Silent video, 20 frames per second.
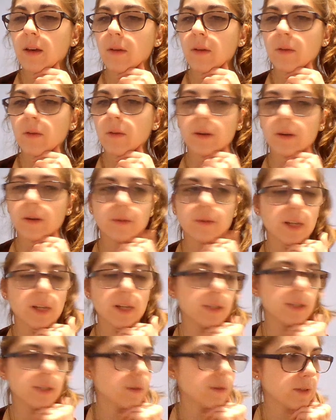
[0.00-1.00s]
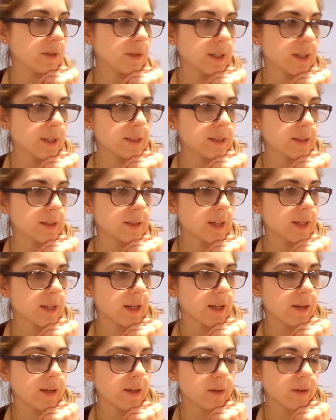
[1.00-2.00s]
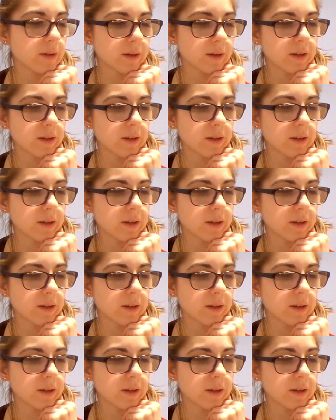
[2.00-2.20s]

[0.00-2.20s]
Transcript: or if I do this thing,